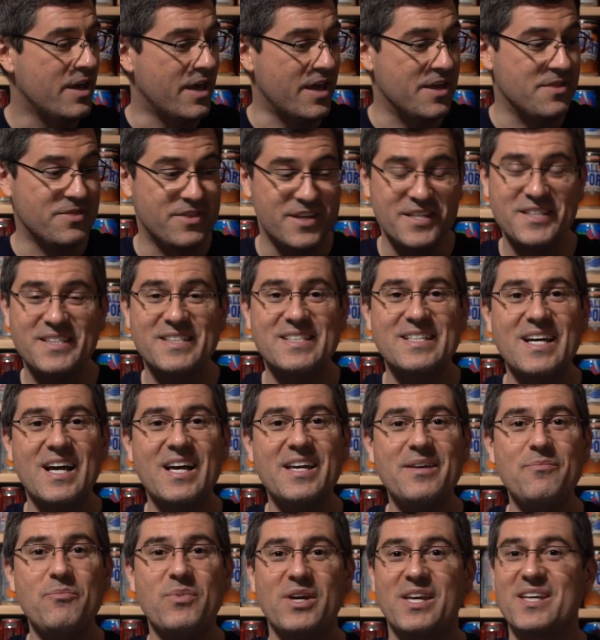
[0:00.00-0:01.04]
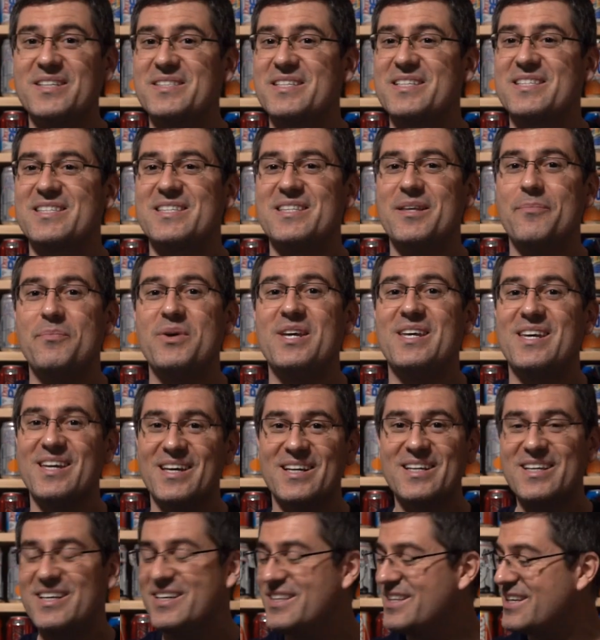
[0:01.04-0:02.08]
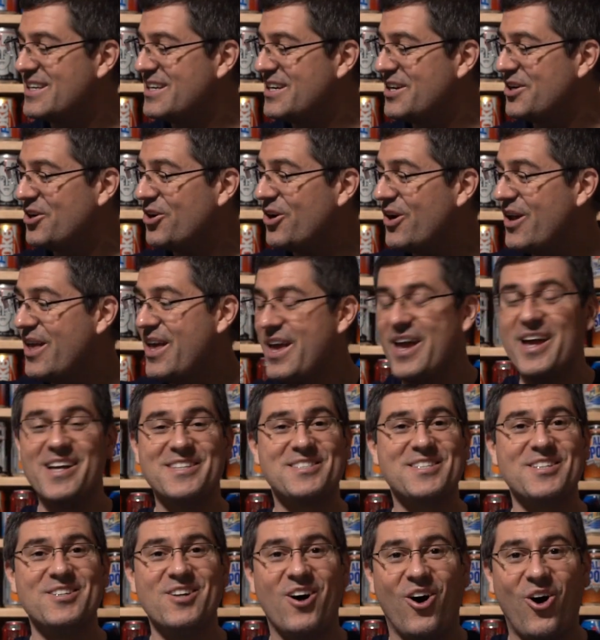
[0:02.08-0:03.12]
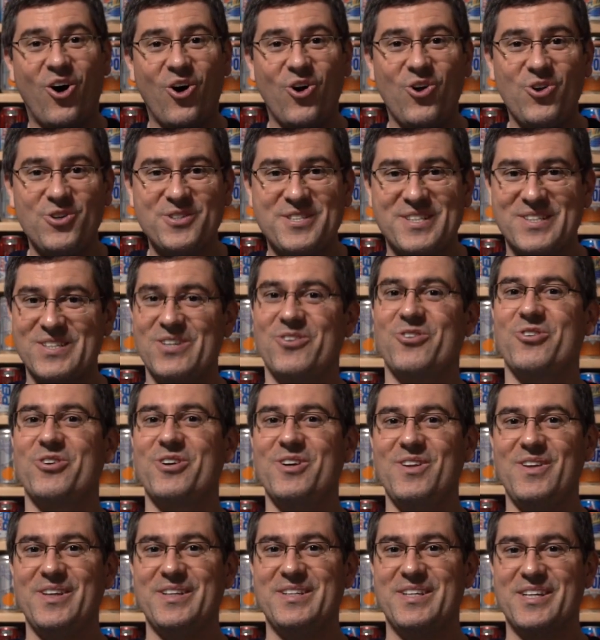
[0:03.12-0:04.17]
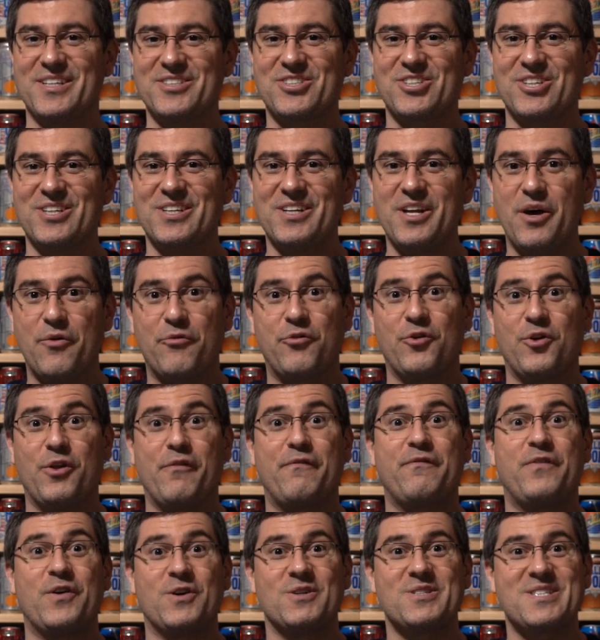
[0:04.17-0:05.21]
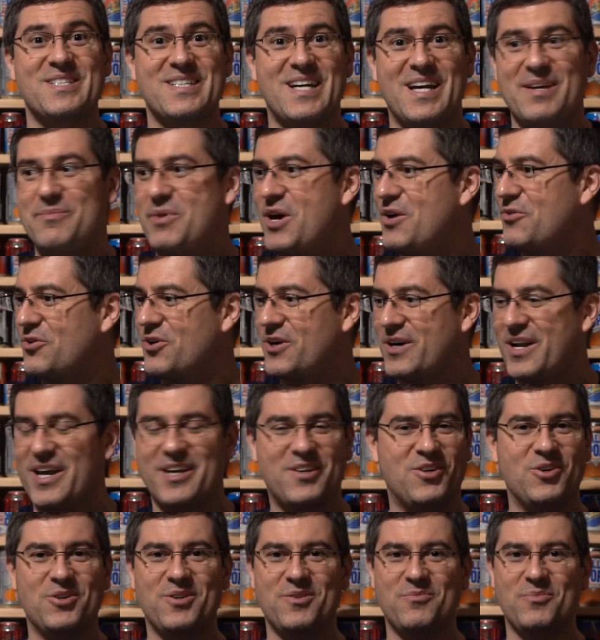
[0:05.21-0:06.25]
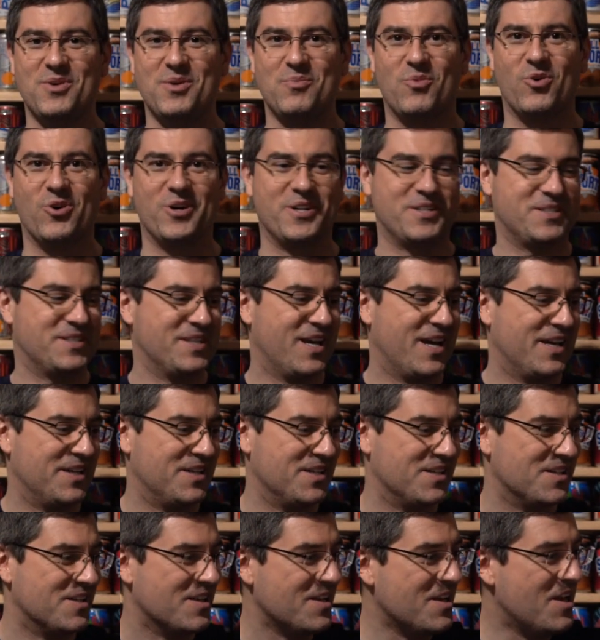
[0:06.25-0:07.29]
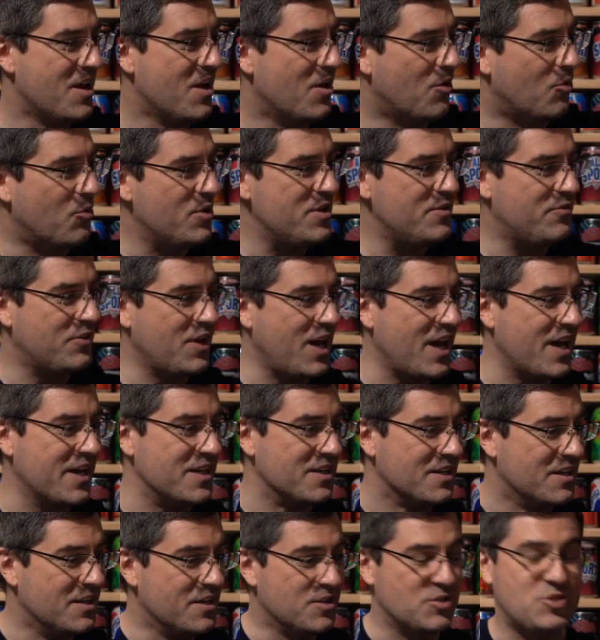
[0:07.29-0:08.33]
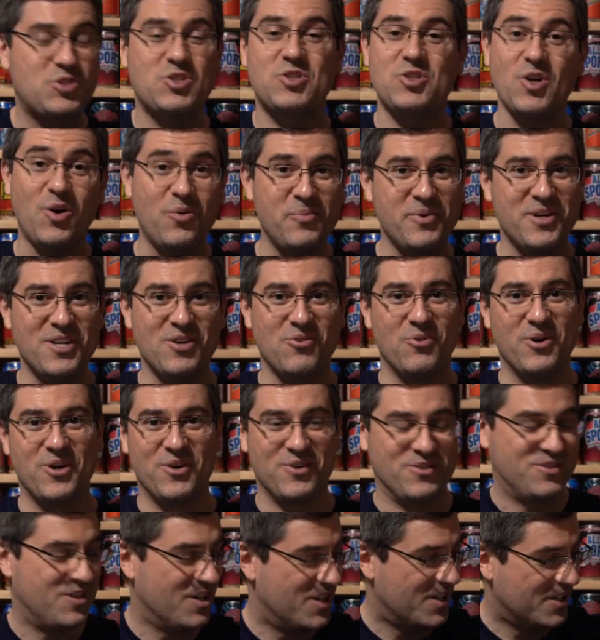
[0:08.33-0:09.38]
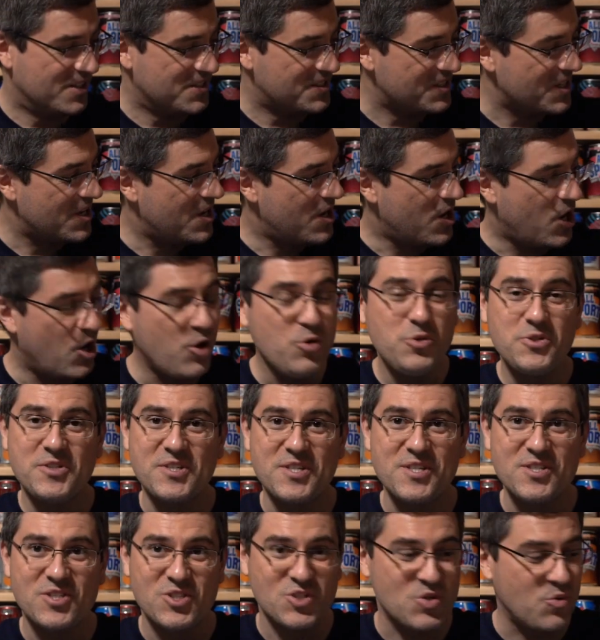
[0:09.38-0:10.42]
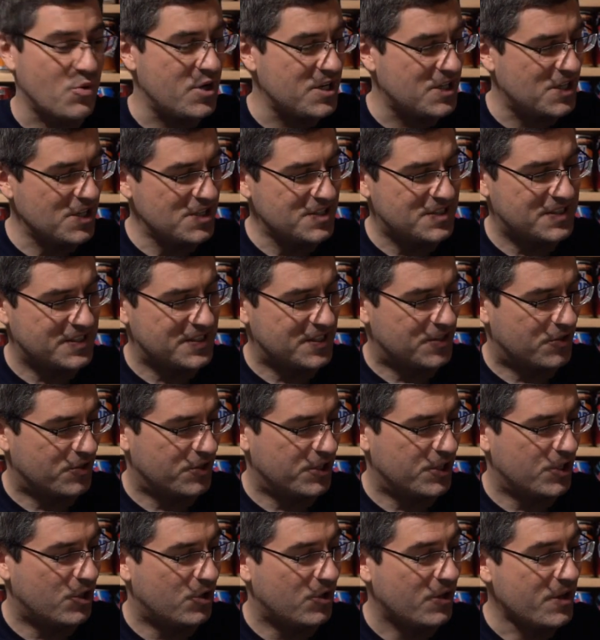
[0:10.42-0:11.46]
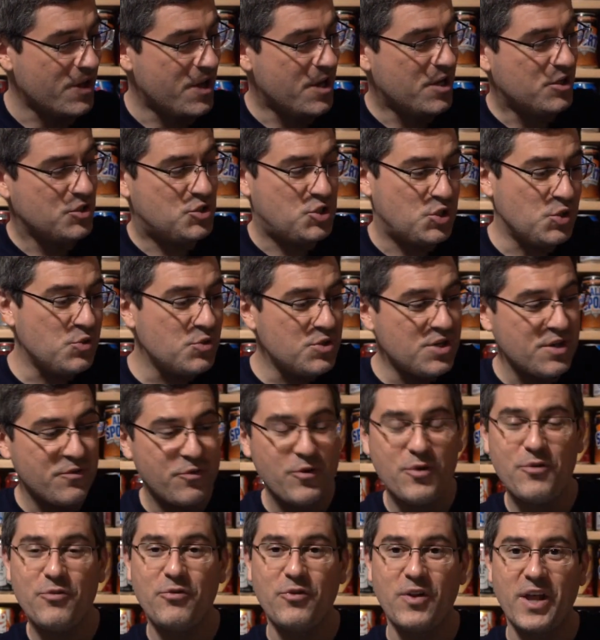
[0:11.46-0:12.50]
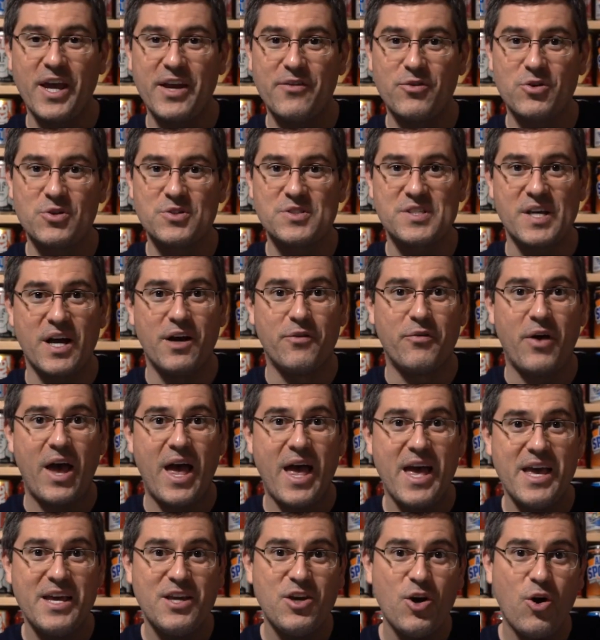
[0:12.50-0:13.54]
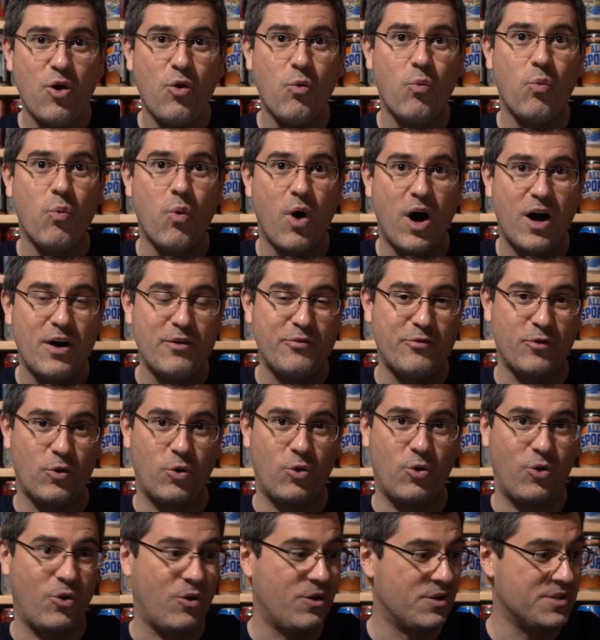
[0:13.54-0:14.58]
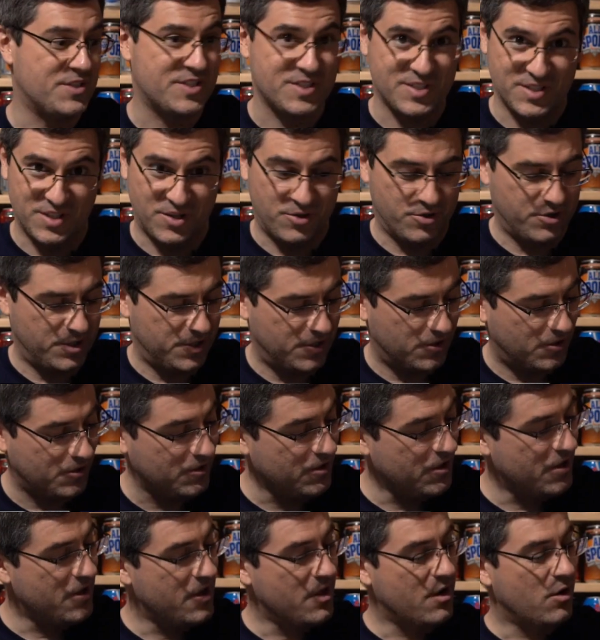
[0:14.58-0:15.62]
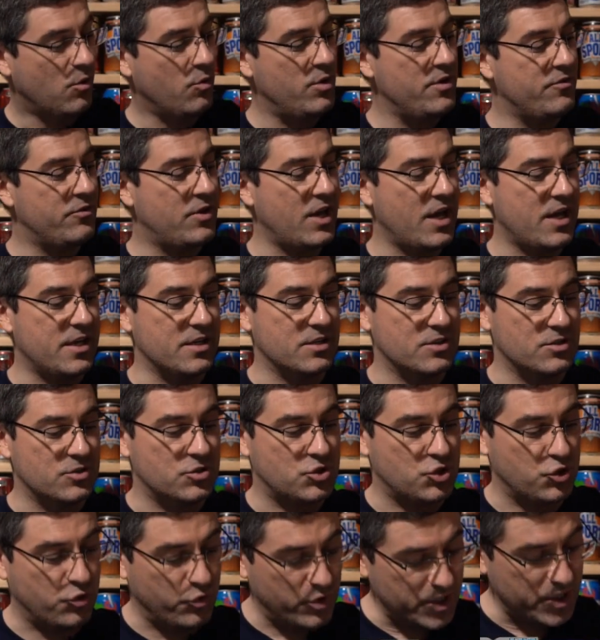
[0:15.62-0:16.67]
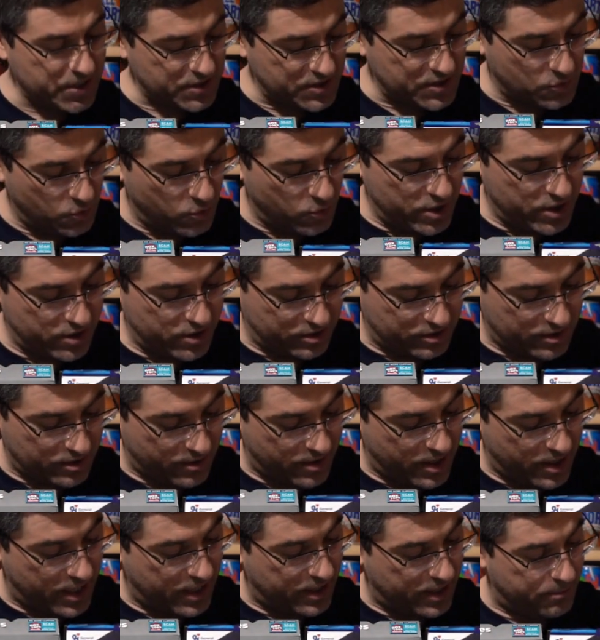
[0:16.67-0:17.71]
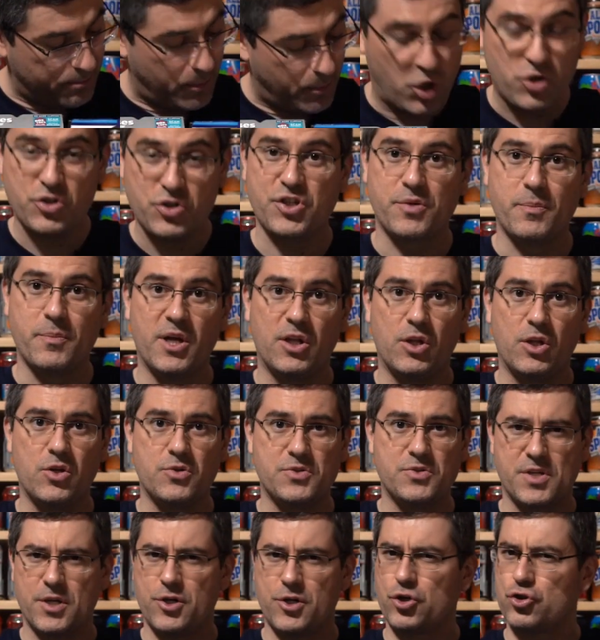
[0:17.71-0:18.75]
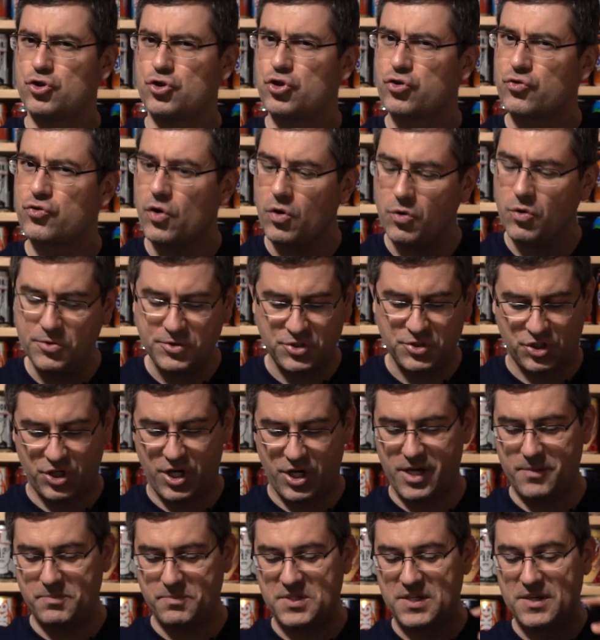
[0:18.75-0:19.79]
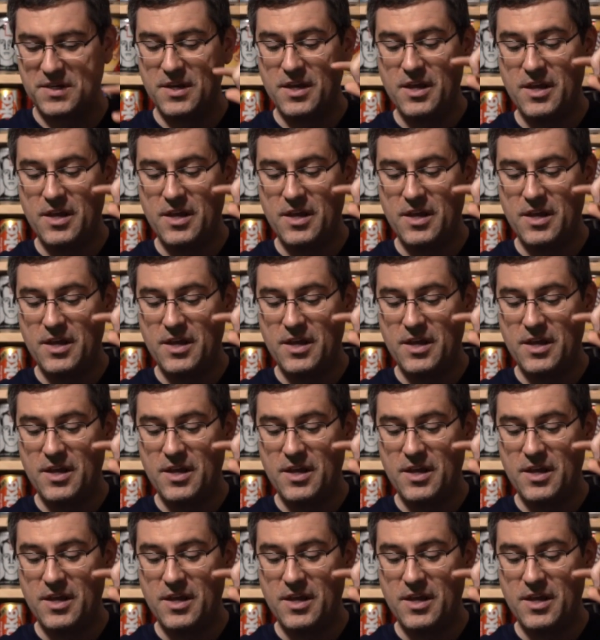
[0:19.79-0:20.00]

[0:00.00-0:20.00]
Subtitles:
And this time, because it's the beginning of the year, it's an all cereal edition for the first time ever, and I couldn't be more excited. We've got so many weird things. Hostess Twinkies cereal, 2 different flavors of Eggo Waffle cereal. We've got Trix with marshmallows that are troll-shaped,